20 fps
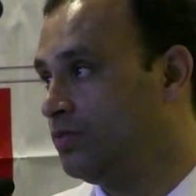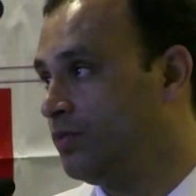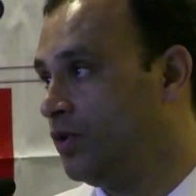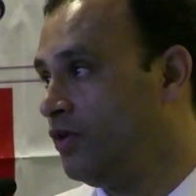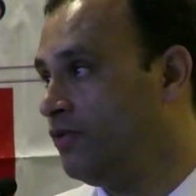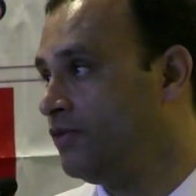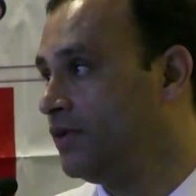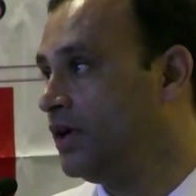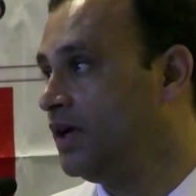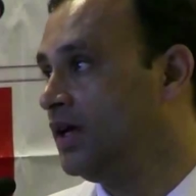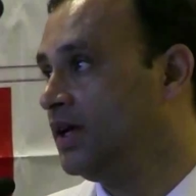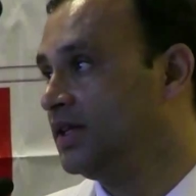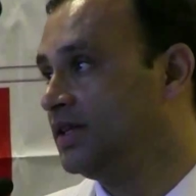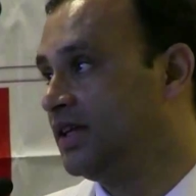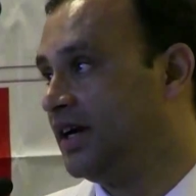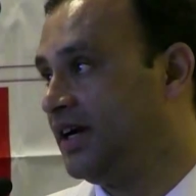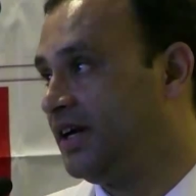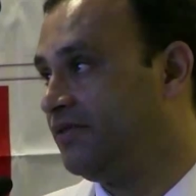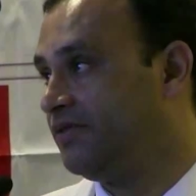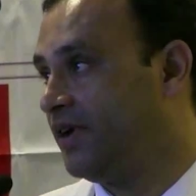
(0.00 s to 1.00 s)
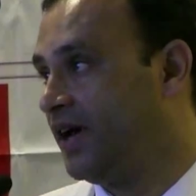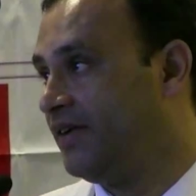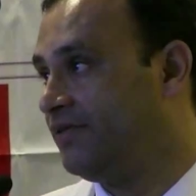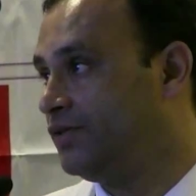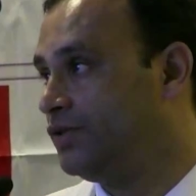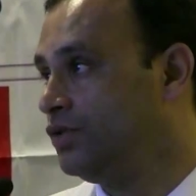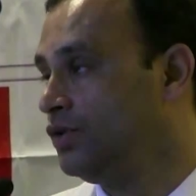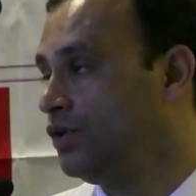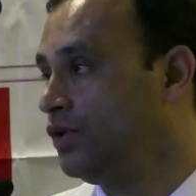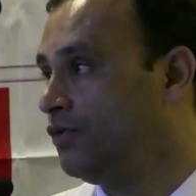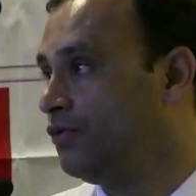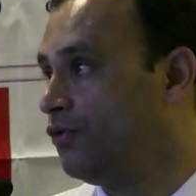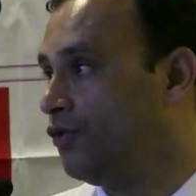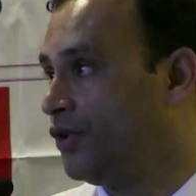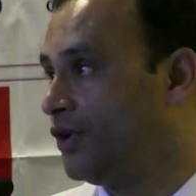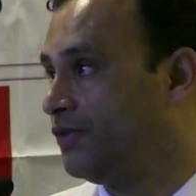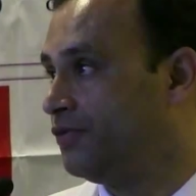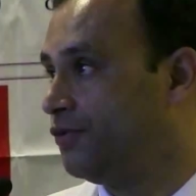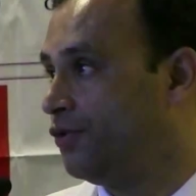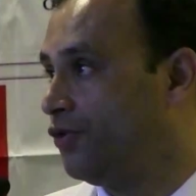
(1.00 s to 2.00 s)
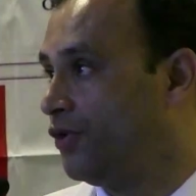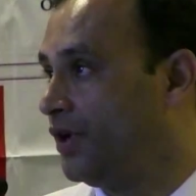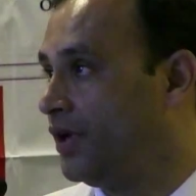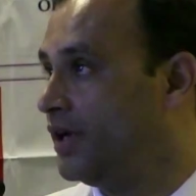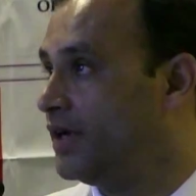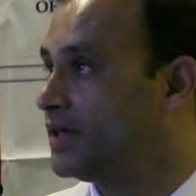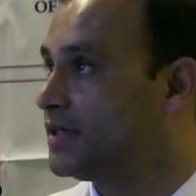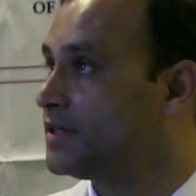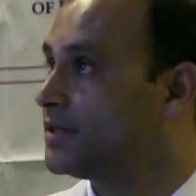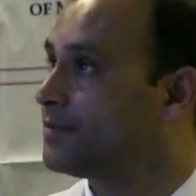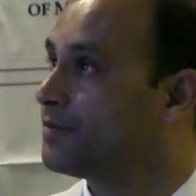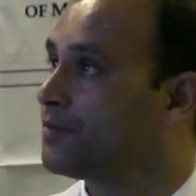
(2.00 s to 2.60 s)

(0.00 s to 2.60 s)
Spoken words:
of 35 to 44 years.